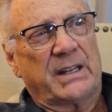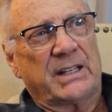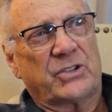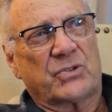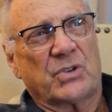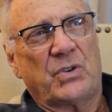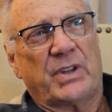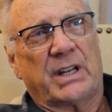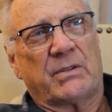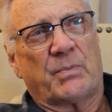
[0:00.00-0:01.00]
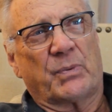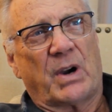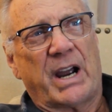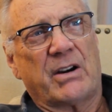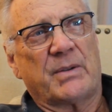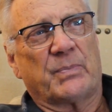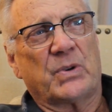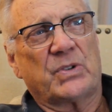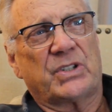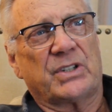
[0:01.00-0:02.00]
It's true that prior to
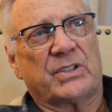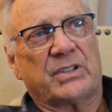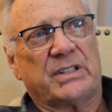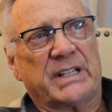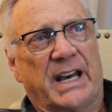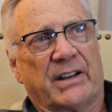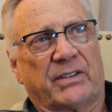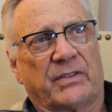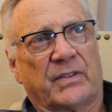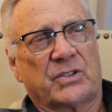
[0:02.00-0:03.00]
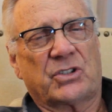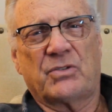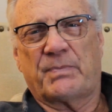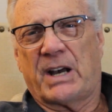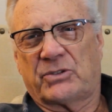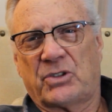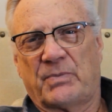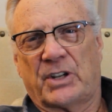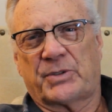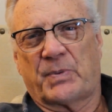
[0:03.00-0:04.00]
Bruce's death, about 2
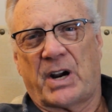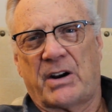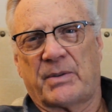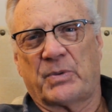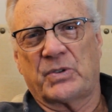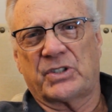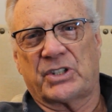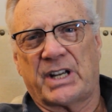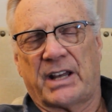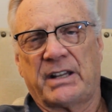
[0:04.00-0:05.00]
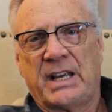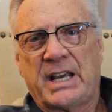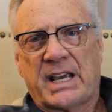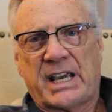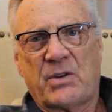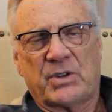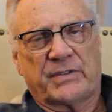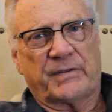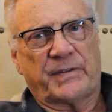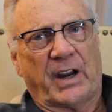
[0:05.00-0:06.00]
months prior to Bruce's death, he
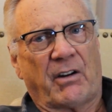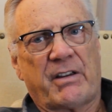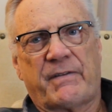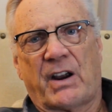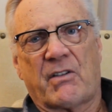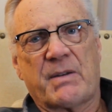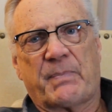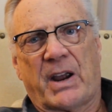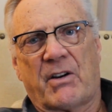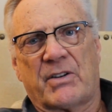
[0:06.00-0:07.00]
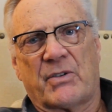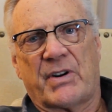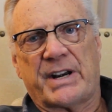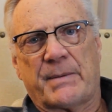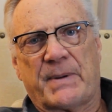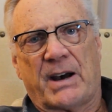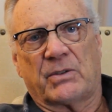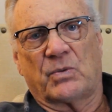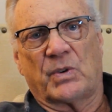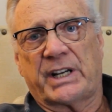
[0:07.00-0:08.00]
was very, very paranoid
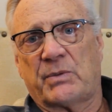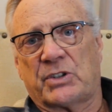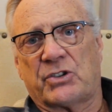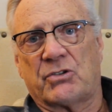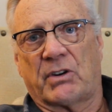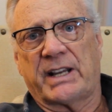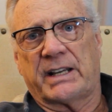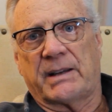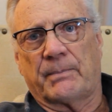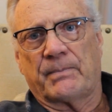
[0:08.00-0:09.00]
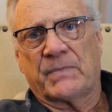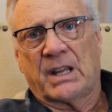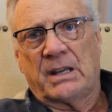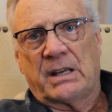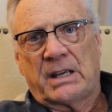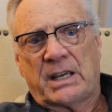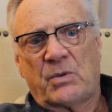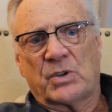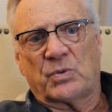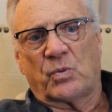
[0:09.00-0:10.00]
about what he was drinking. he
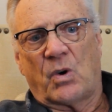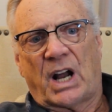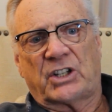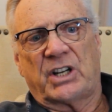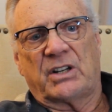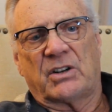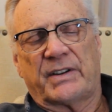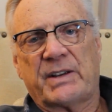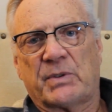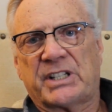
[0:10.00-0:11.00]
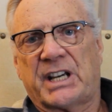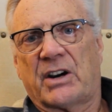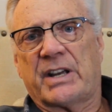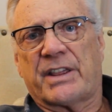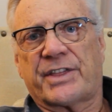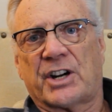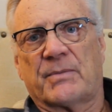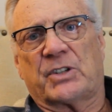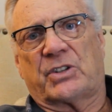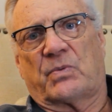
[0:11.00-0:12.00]
was watching. No, he would carry a
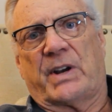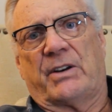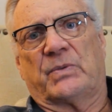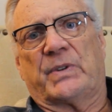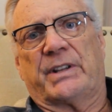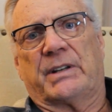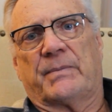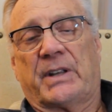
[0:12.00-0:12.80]
thermos around with him.